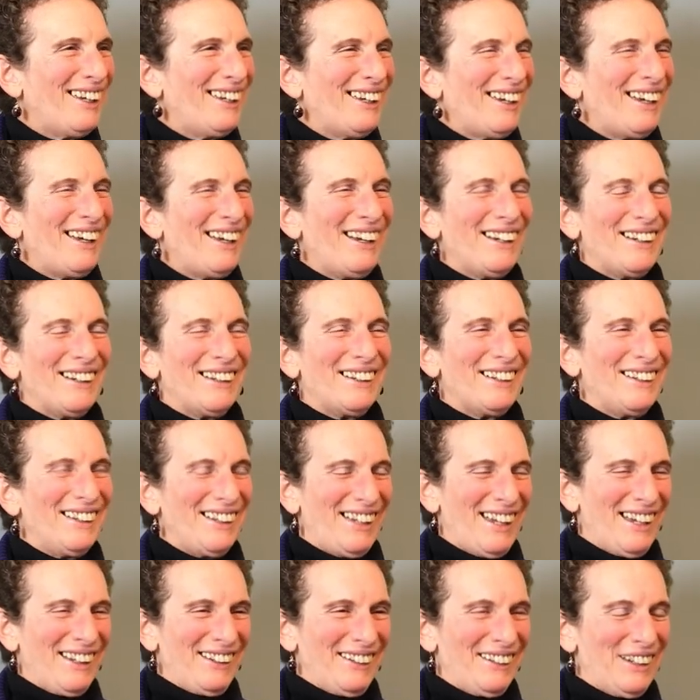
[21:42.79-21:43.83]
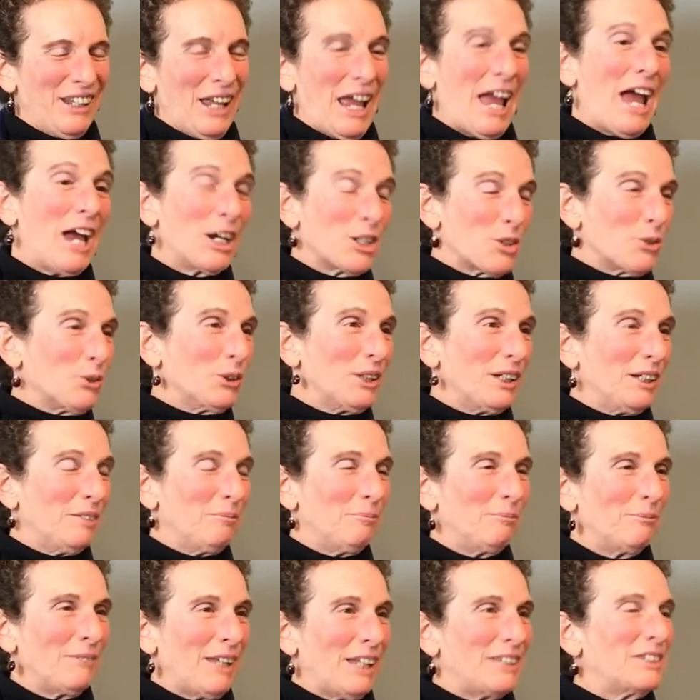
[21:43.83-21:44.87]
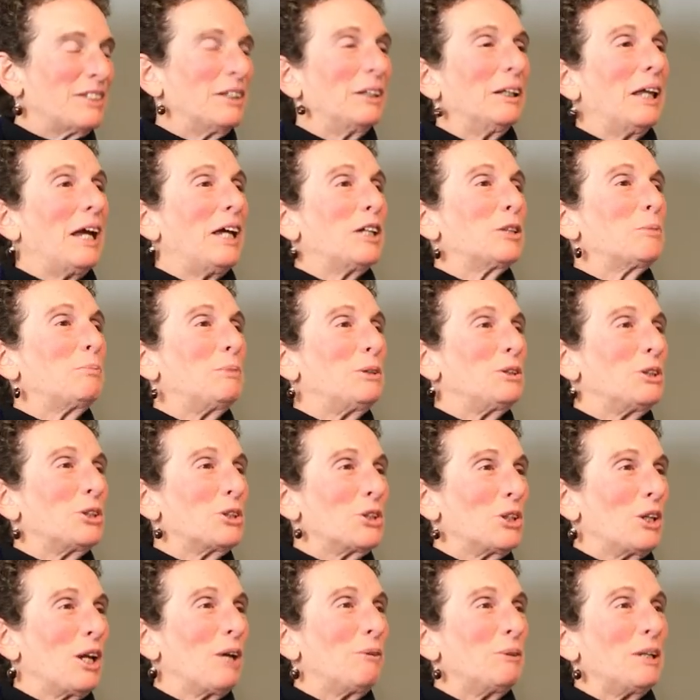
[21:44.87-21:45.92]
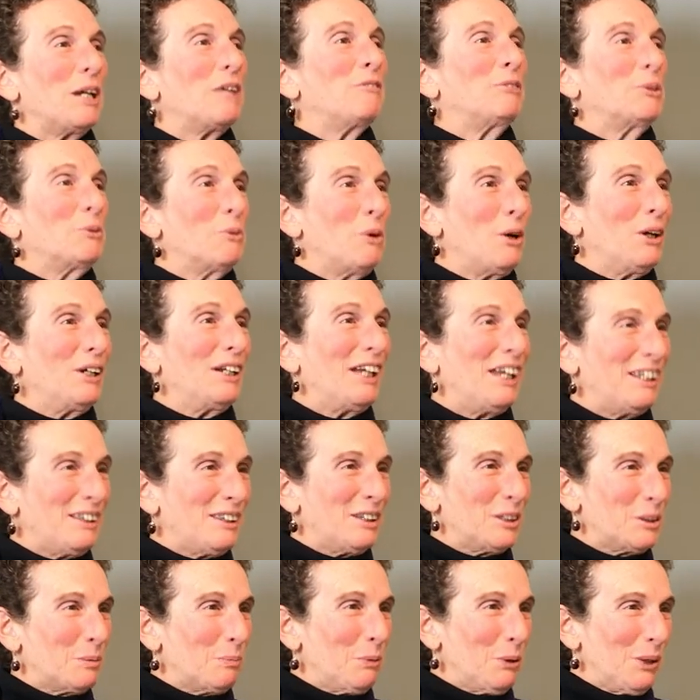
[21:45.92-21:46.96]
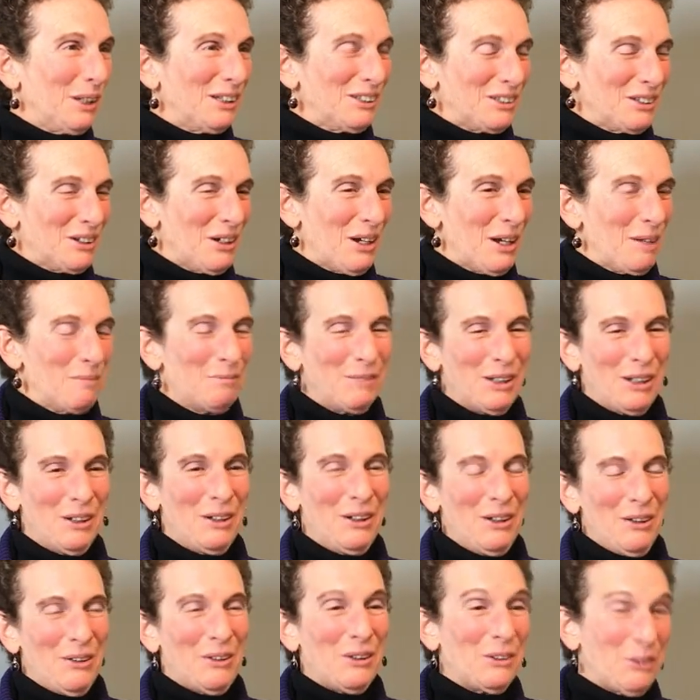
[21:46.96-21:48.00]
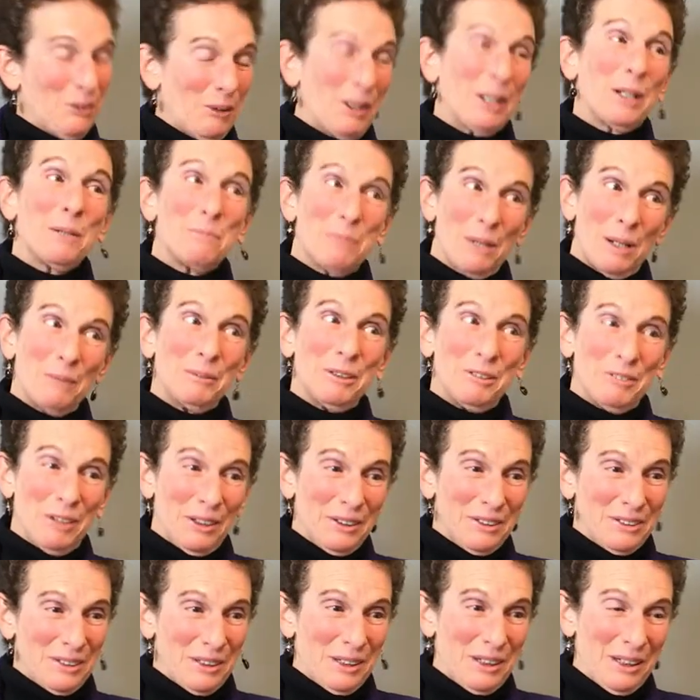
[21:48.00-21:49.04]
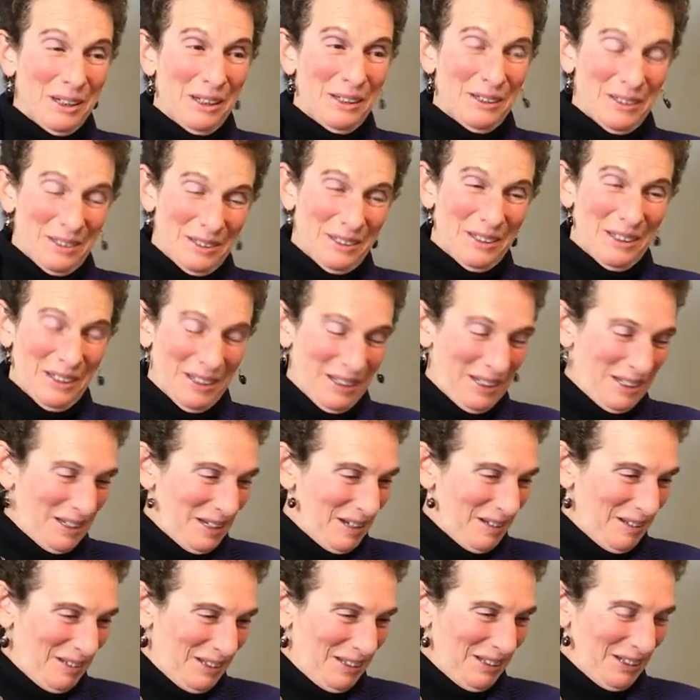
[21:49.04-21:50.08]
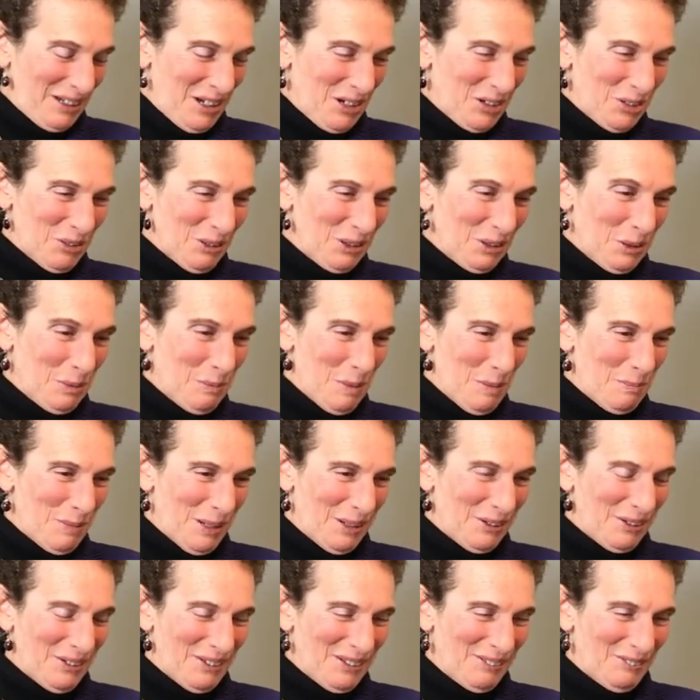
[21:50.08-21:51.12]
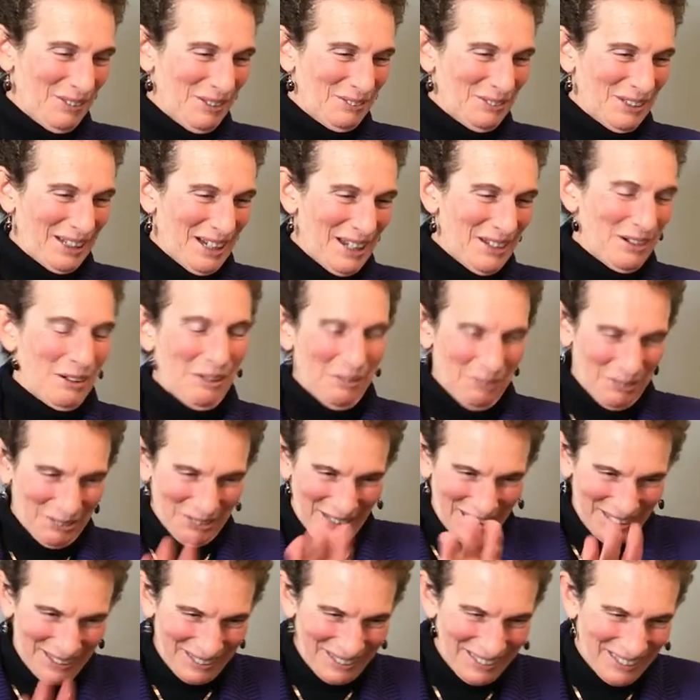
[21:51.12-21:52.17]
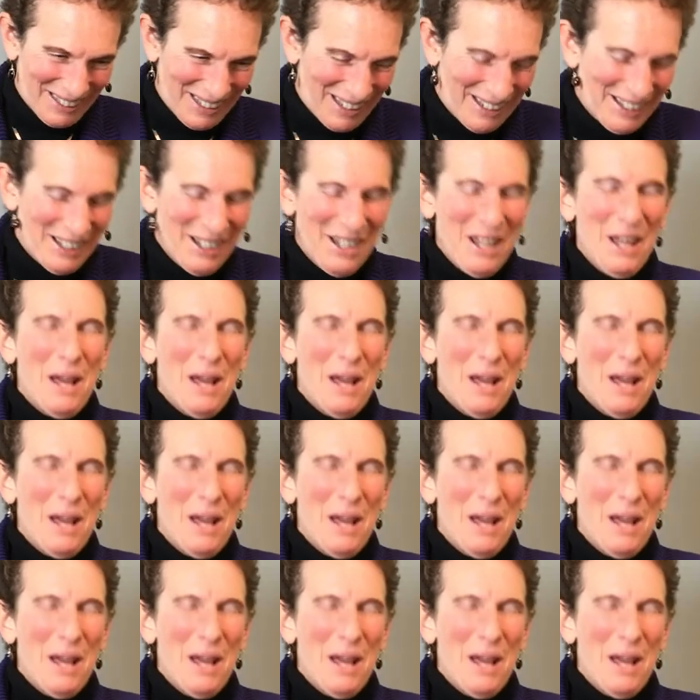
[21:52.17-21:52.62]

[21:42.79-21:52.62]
And actually, that's the last position I would ever want at this point in time, although I could probably run the city, the country a little bit better than what we got now. I won't get into that.